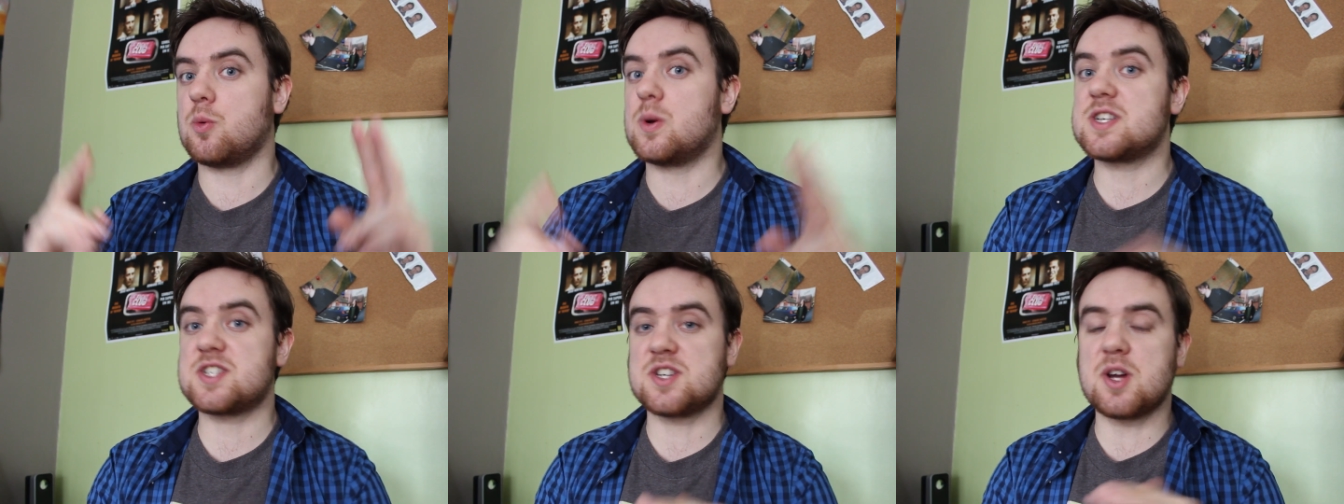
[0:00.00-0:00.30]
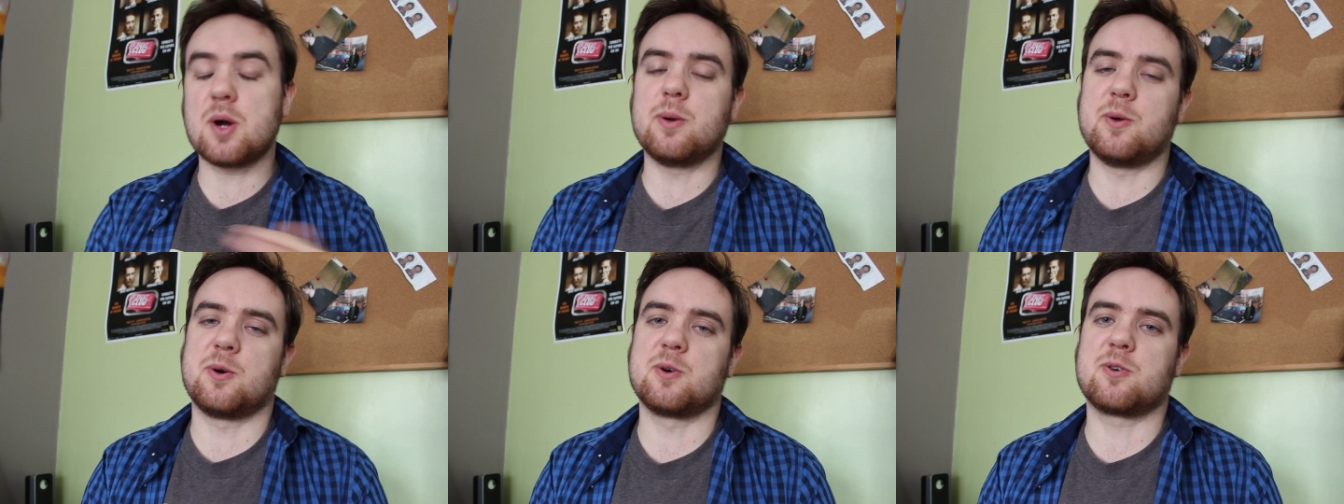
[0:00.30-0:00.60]
which
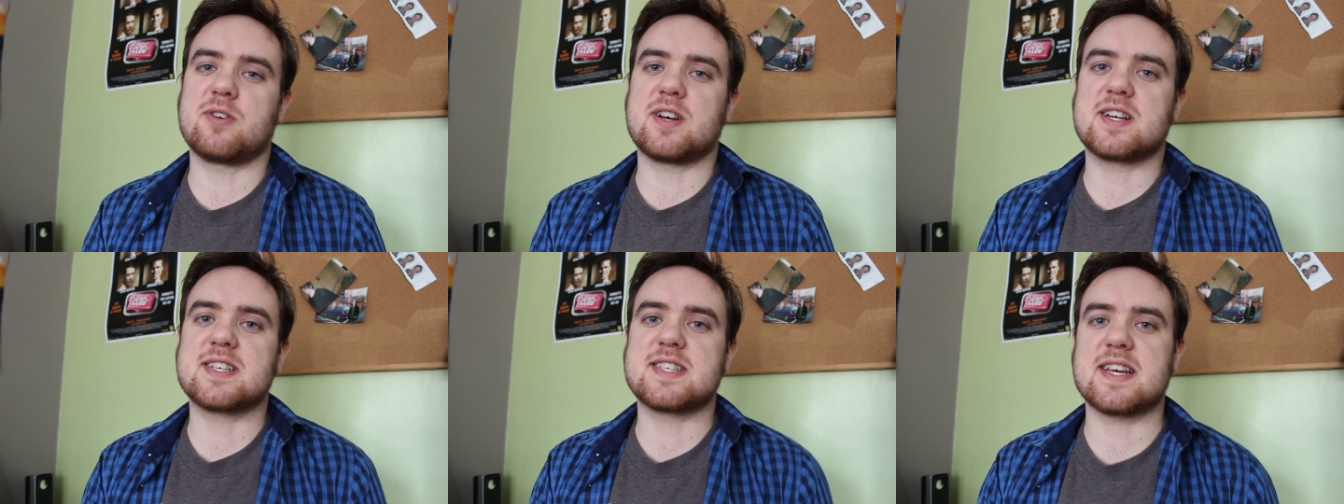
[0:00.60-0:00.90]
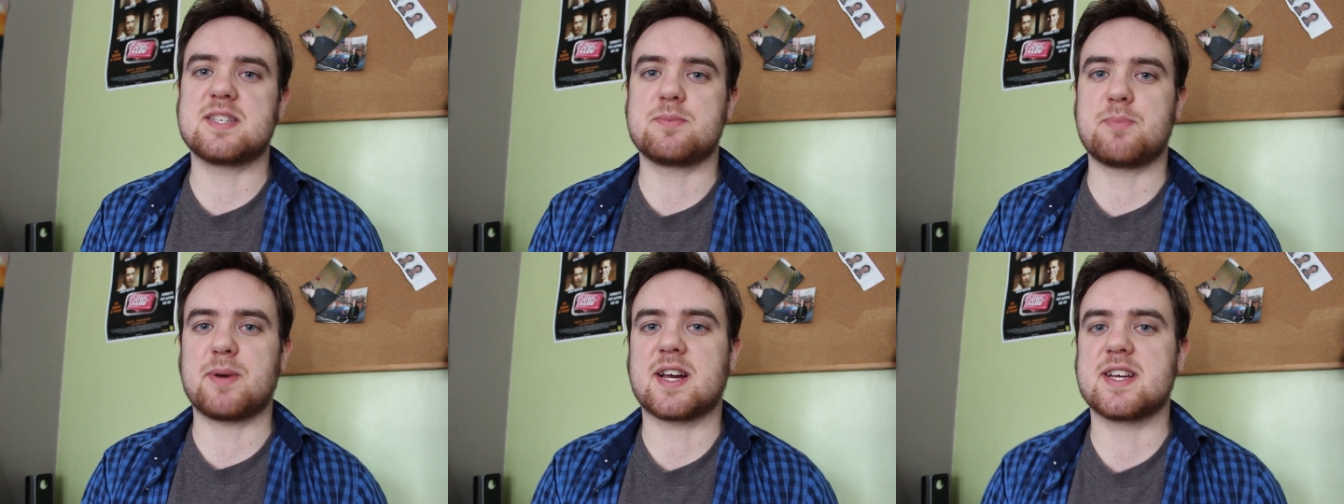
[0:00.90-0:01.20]
no longer
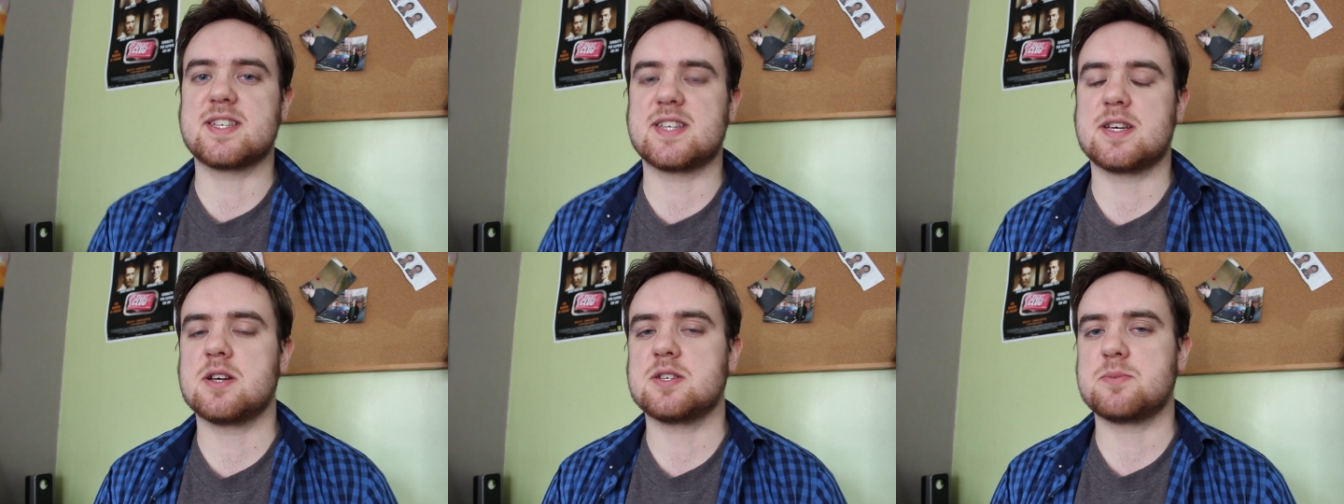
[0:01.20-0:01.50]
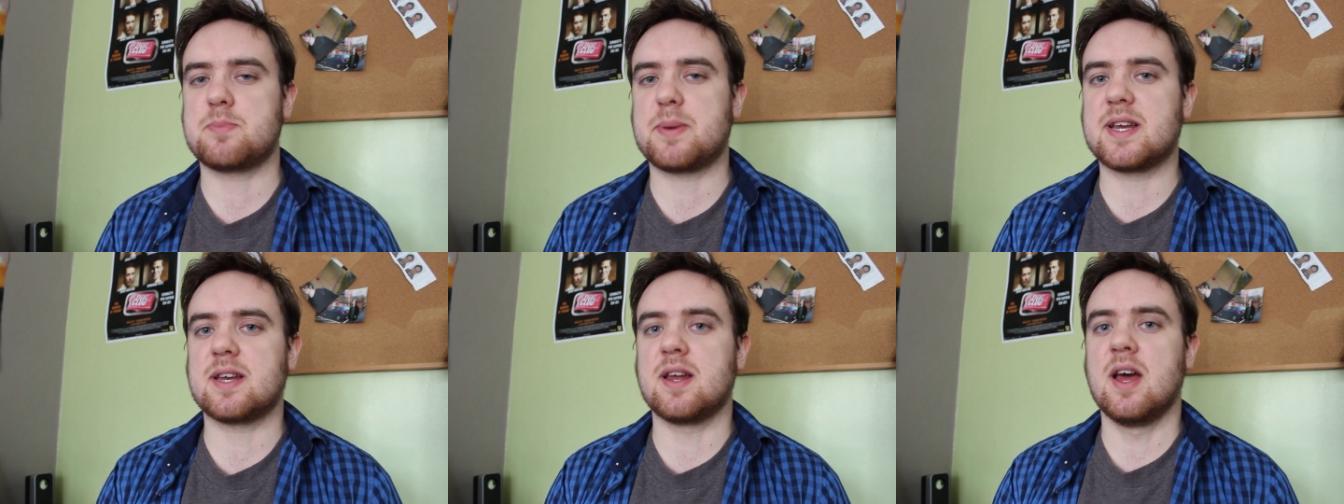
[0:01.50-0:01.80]
exists because it has
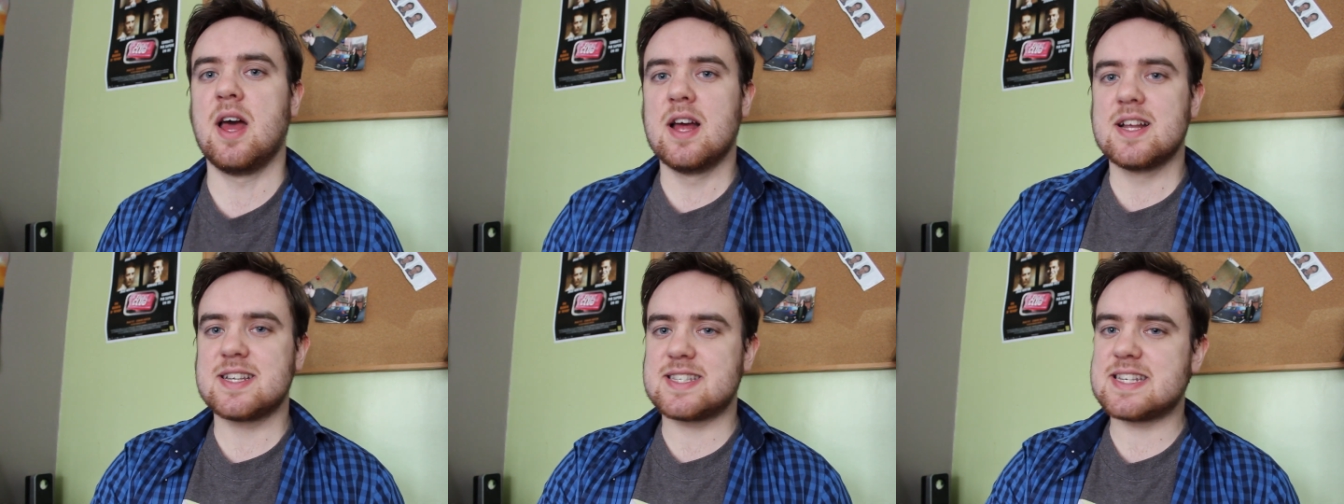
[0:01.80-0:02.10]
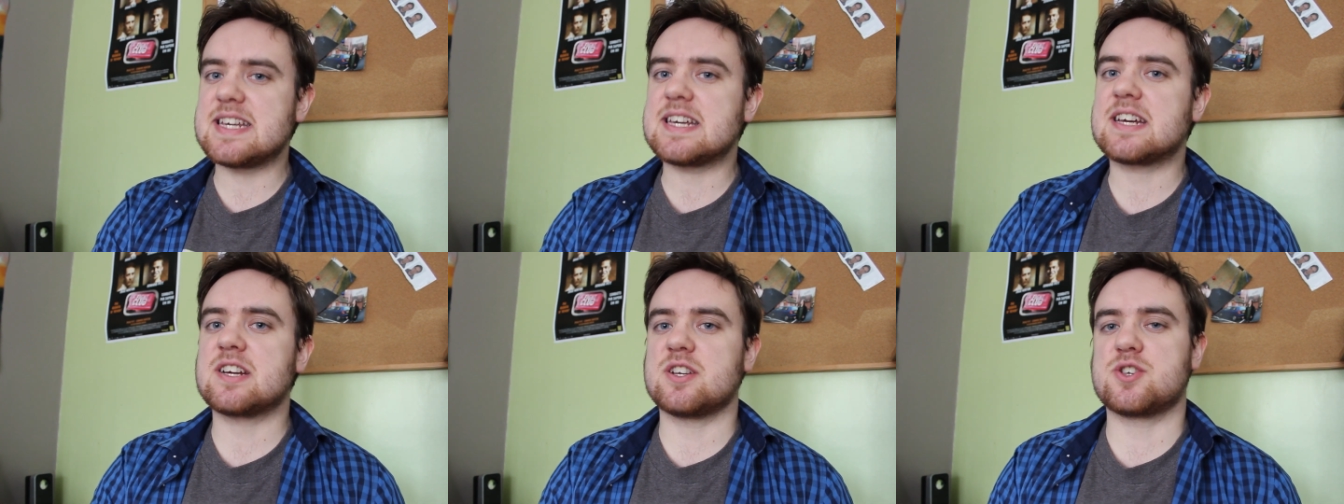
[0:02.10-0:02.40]
been
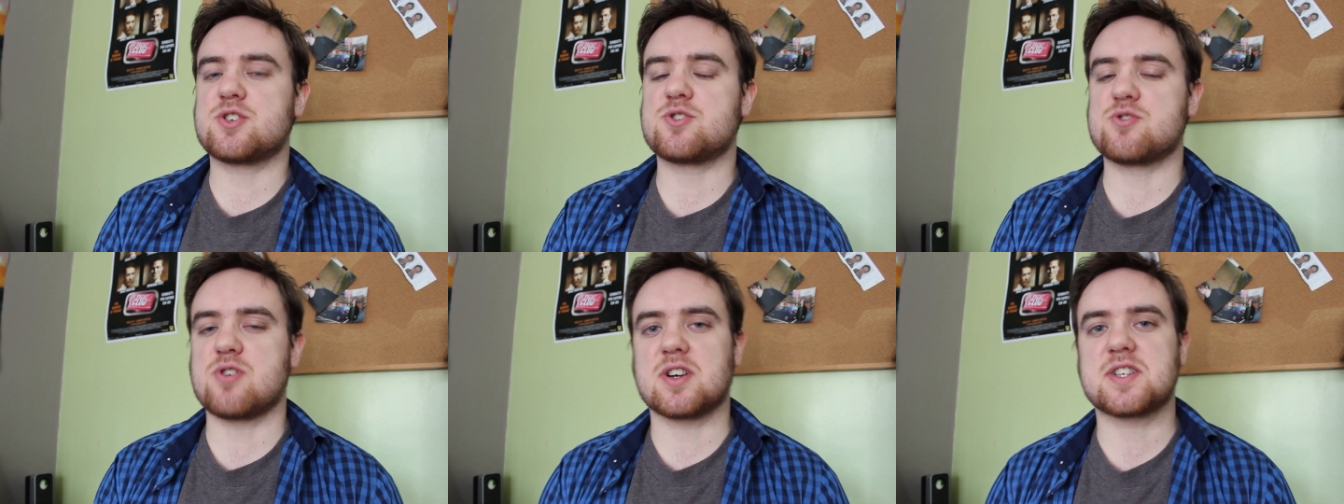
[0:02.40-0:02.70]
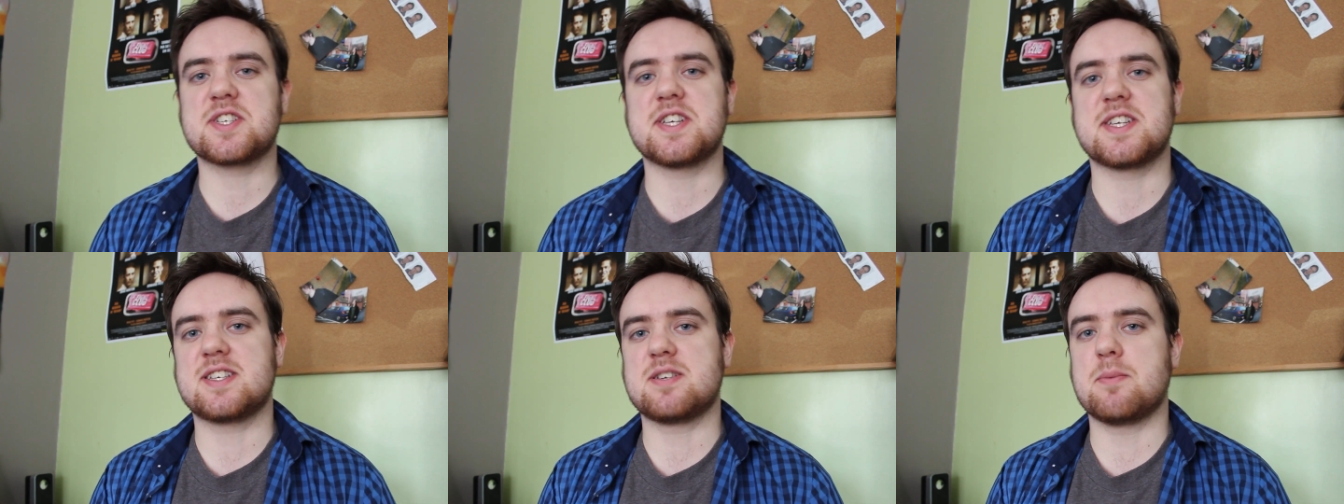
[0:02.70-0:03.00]

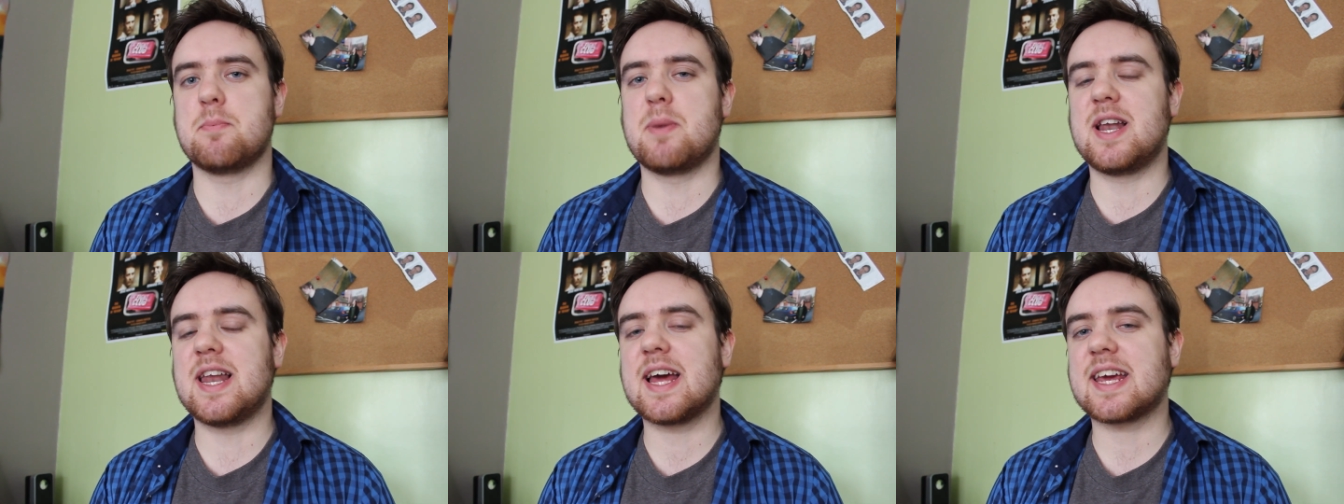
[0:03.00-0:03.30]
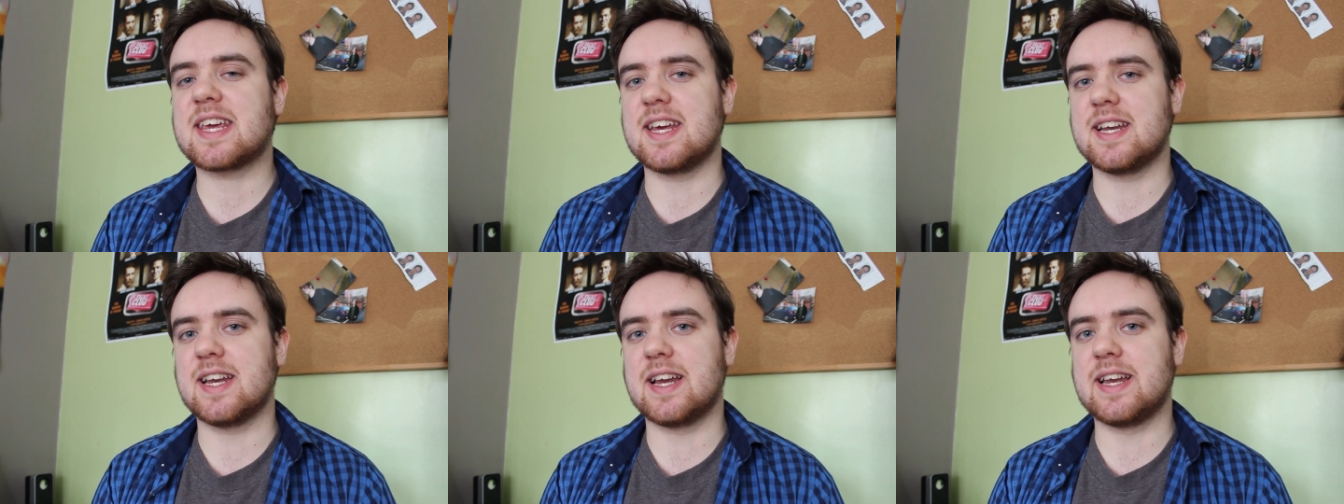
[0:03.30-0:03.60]
deconstructed at a
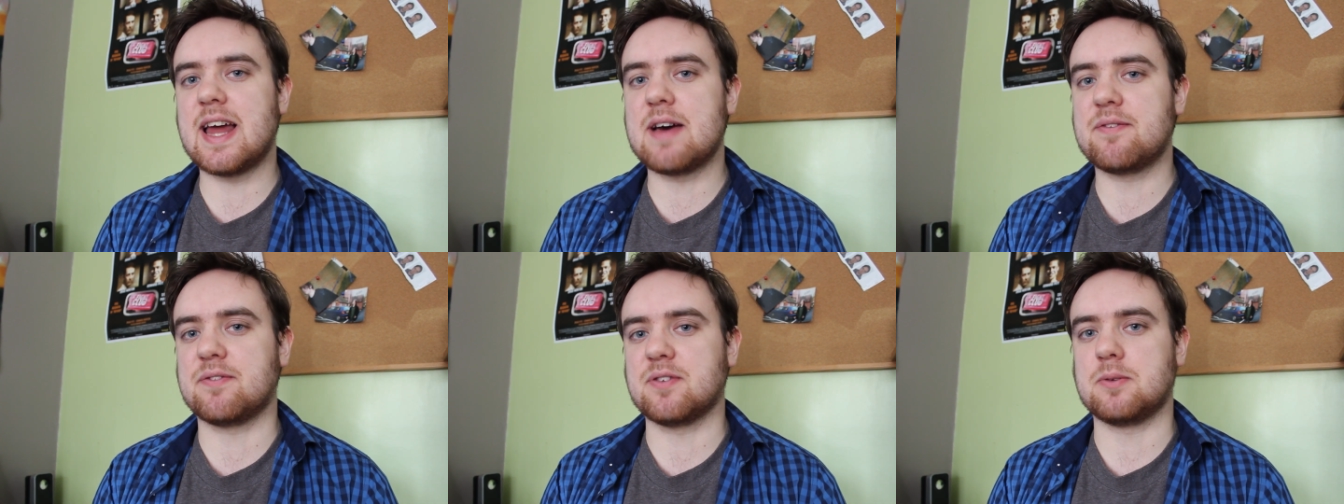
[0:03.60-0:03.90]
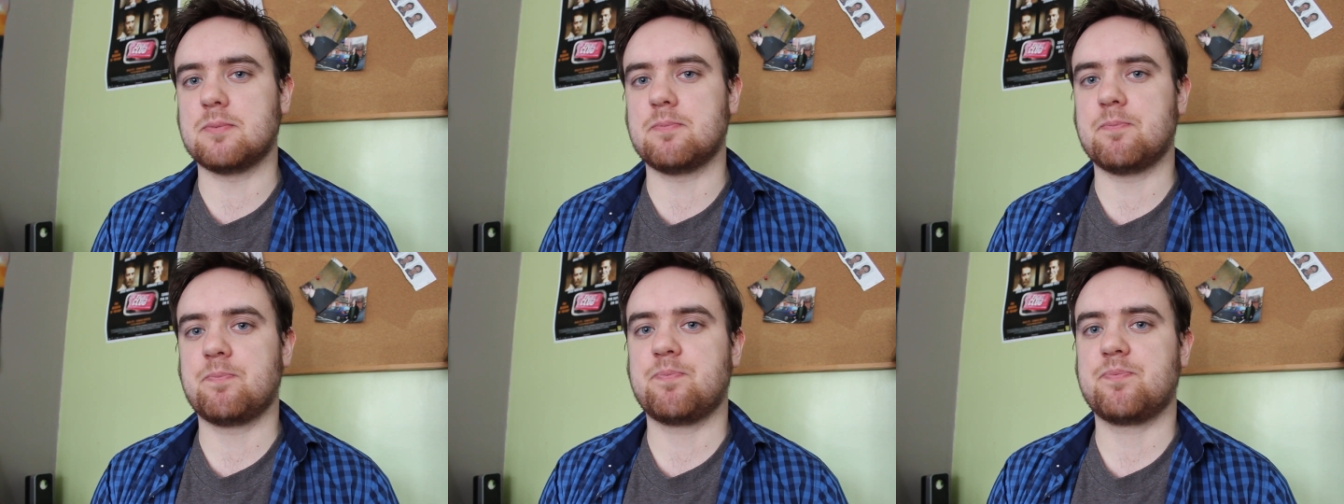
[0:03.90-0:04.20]
molecular level.